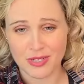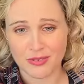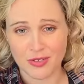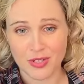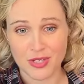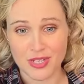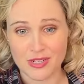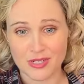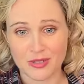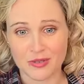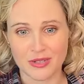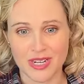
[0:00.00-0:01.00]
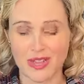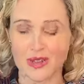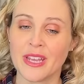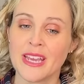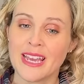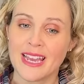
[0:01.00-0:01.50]
years ago now,
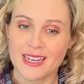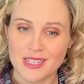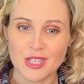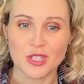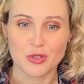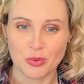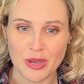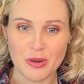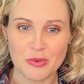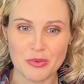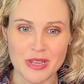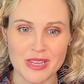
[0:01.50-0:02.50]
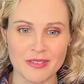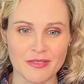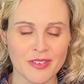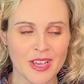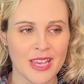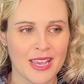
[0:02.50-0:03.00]
and it's a twill
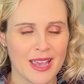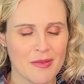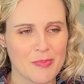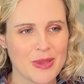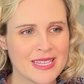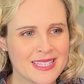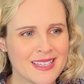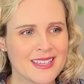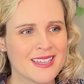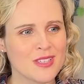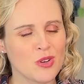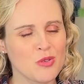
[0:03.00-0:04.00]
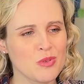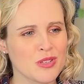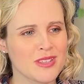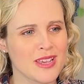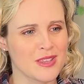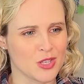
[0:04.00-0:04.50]
weave. And basically, it's
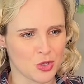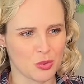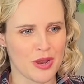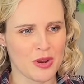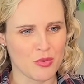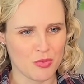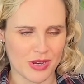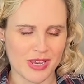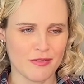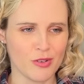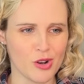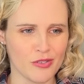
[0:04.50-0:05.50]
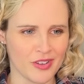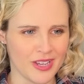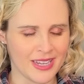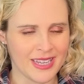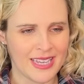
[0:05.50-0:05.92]
almost like the twill weave of it